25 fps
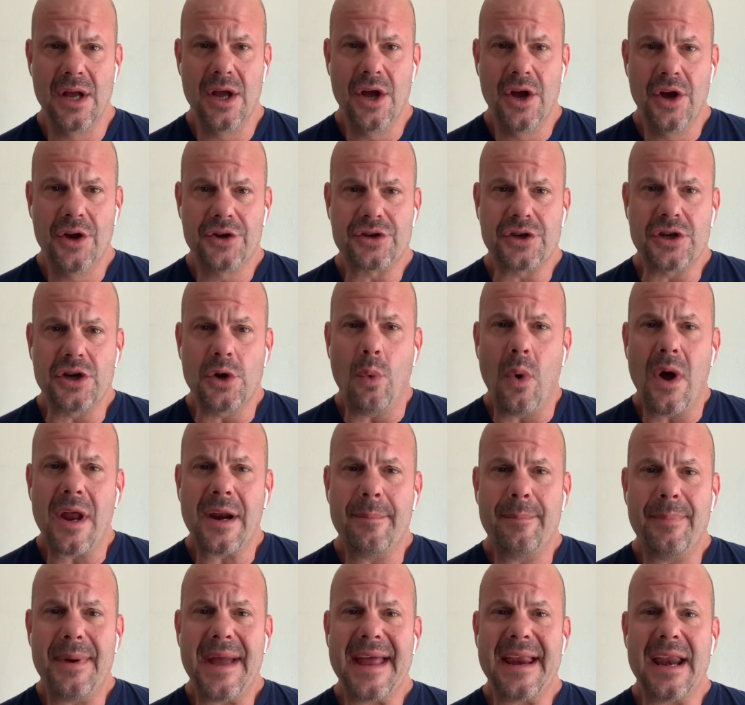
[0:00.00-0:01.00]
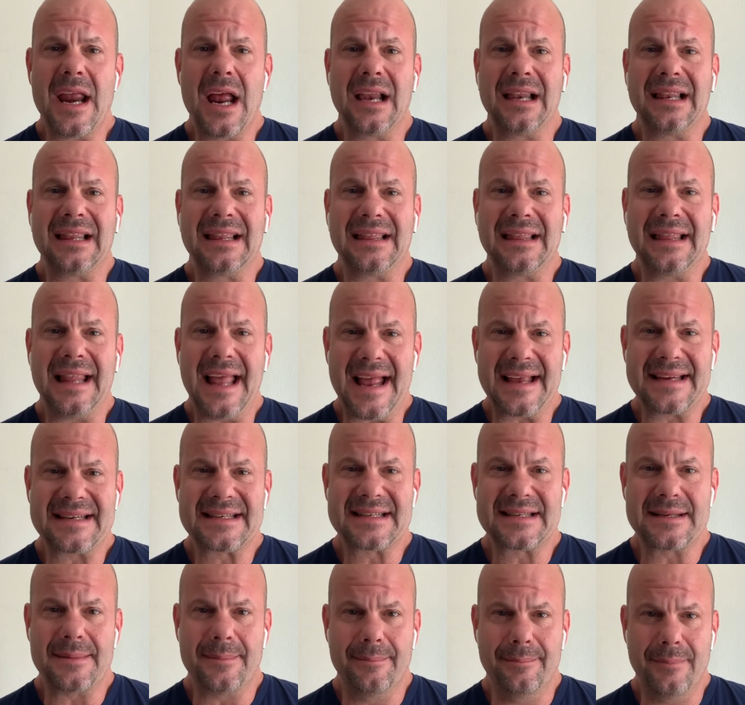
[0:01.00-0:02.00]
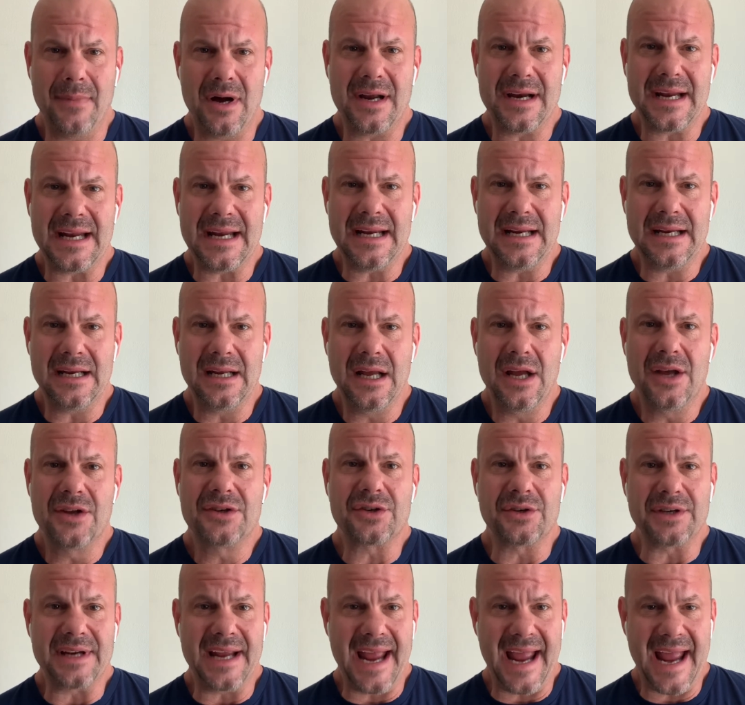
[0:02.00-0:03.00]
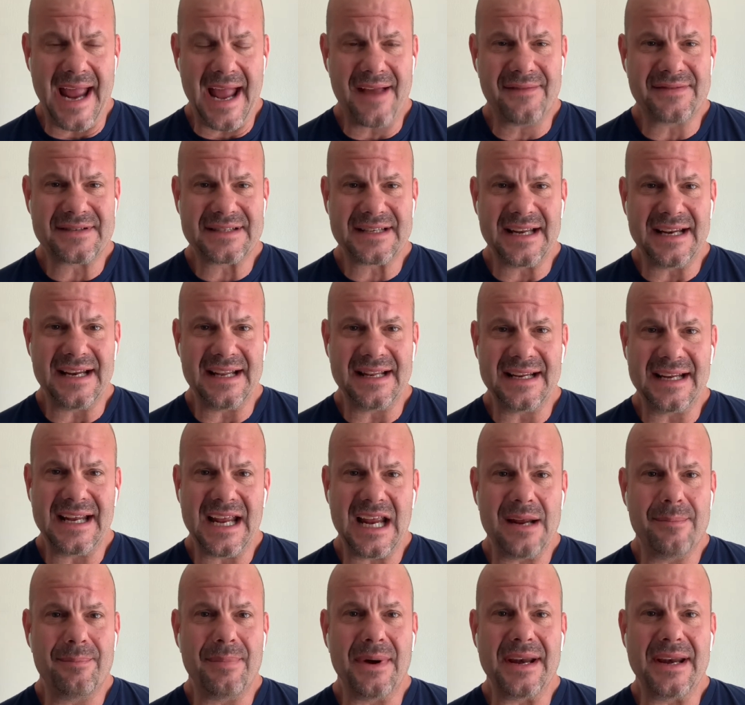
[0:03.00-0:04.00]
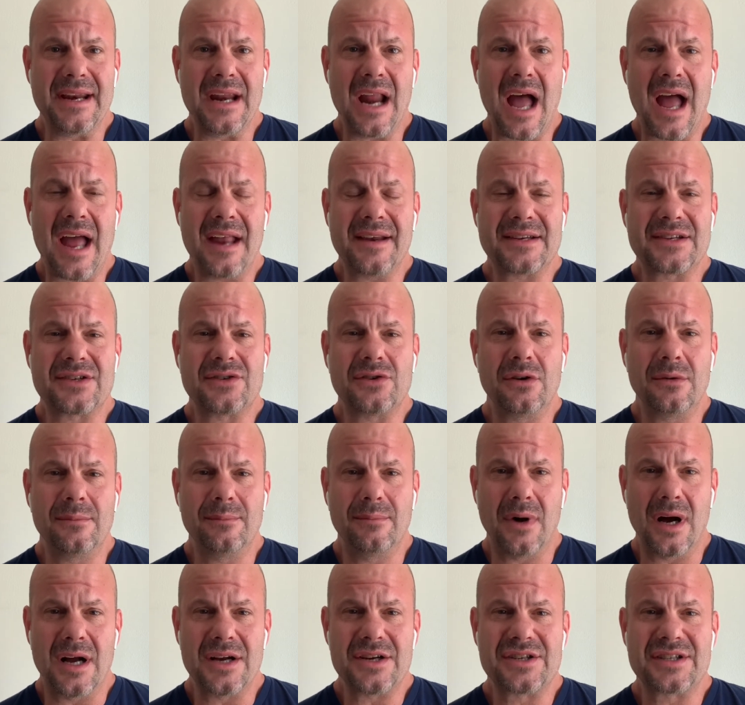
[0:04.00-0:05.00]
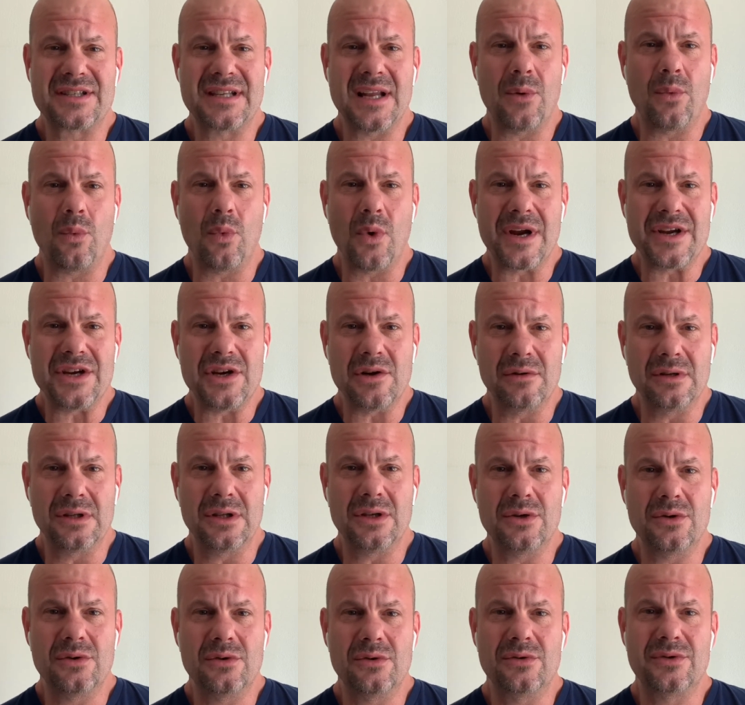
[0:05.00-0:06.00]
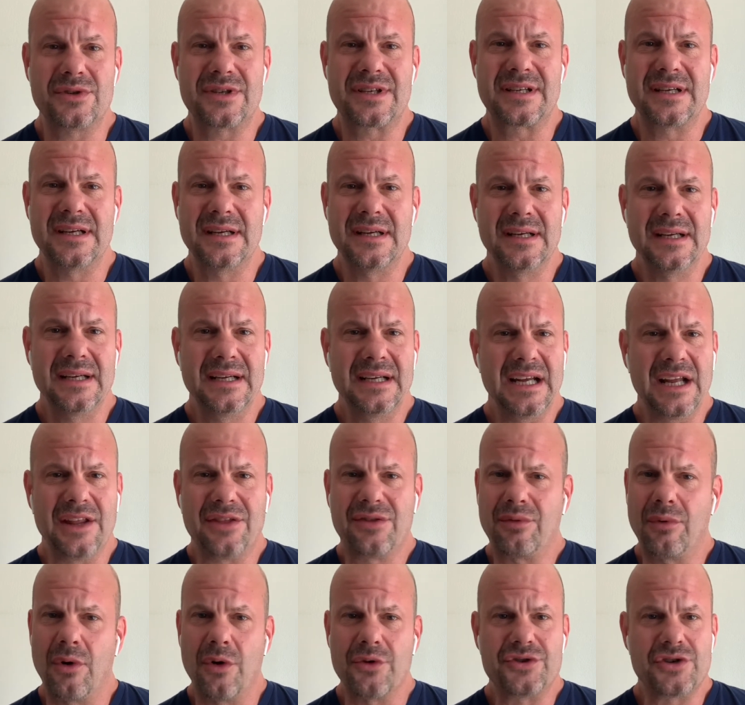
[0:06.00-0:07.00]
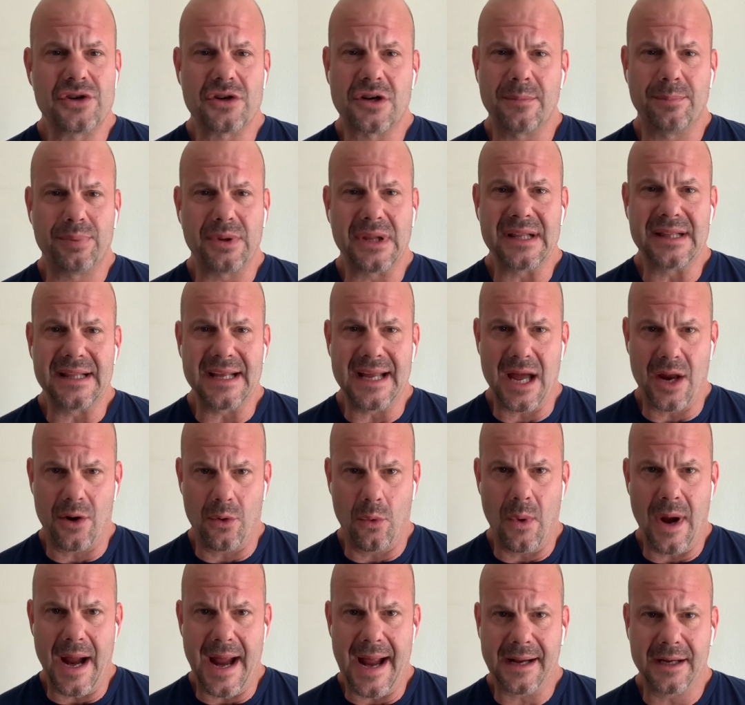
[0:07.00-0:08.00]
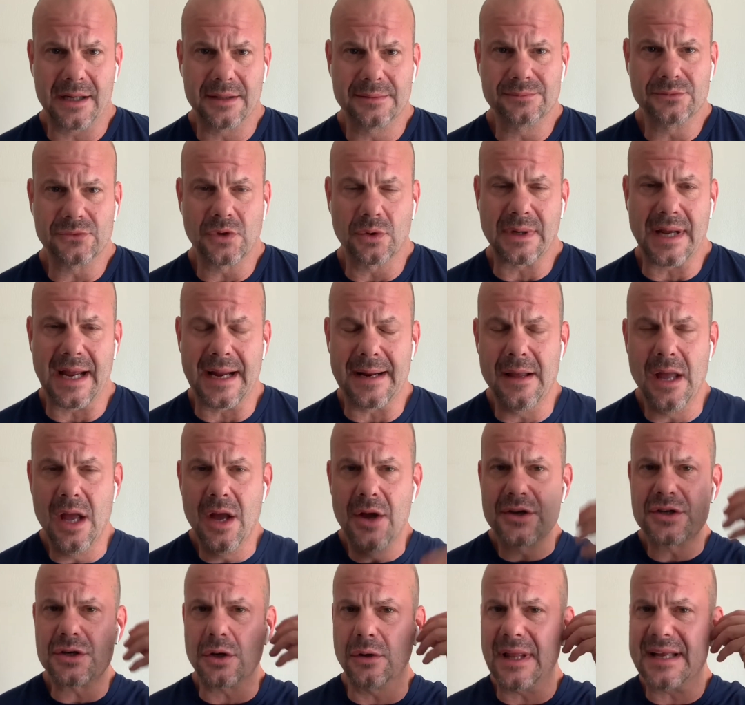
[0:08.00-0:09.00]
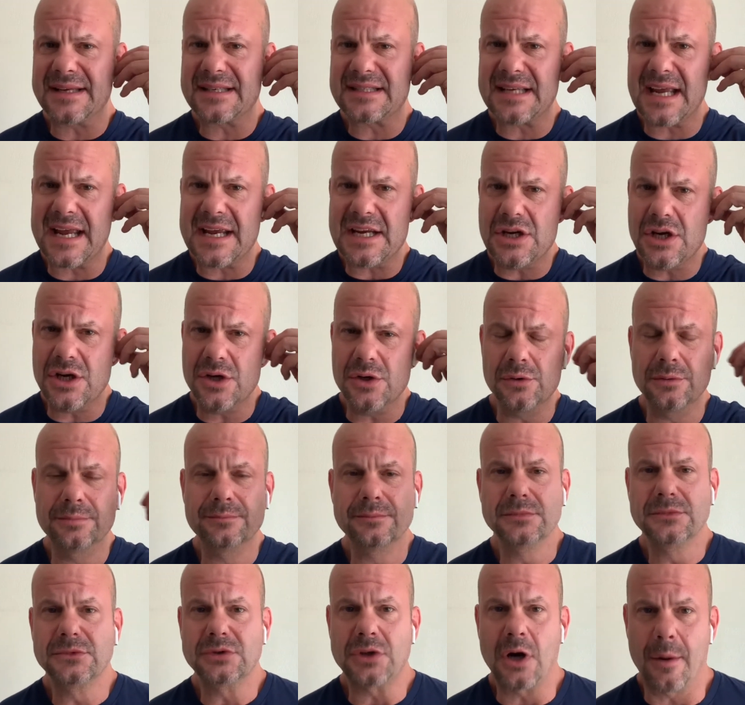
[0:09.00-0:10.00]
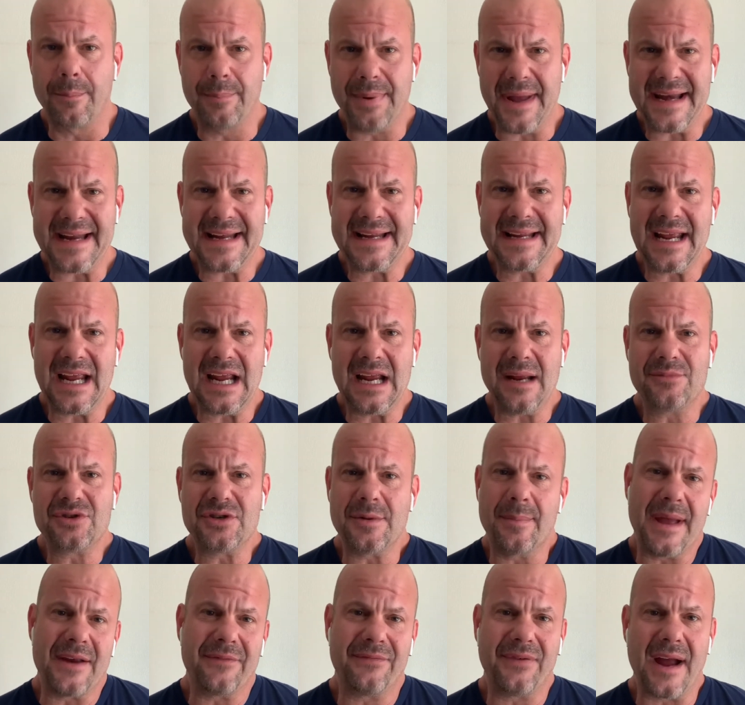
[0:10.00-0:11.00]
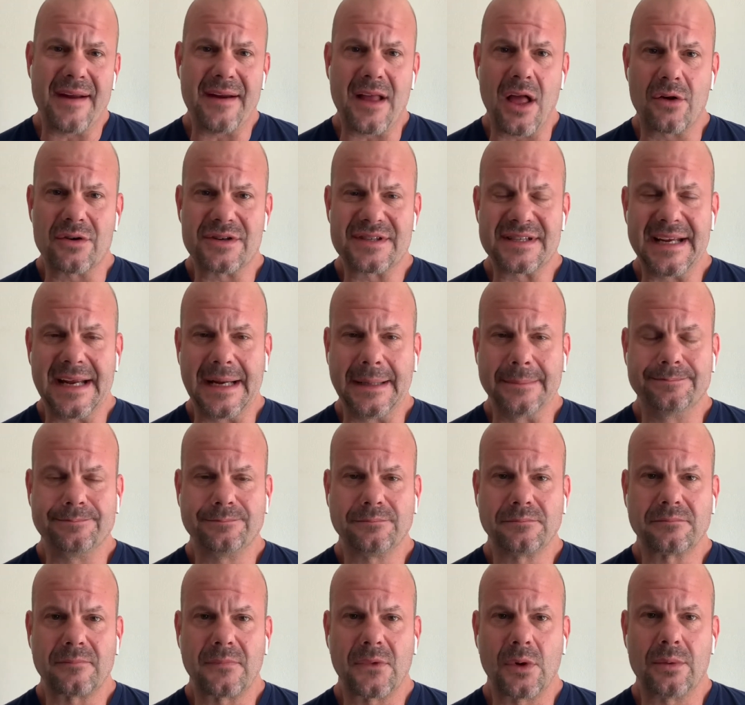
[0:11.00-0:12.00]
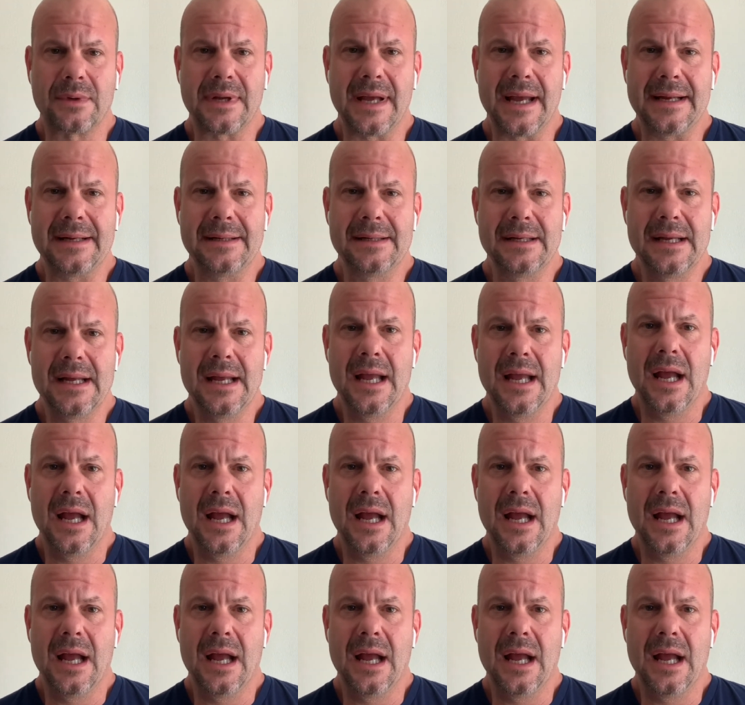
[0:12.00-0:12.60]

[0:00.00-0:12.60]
So you want to bet less money so you have skin in the game, but not so much that when you lose, it throws you completely out of whack. Okay? So let's say you are betting games. You bet $5 a game. Okay?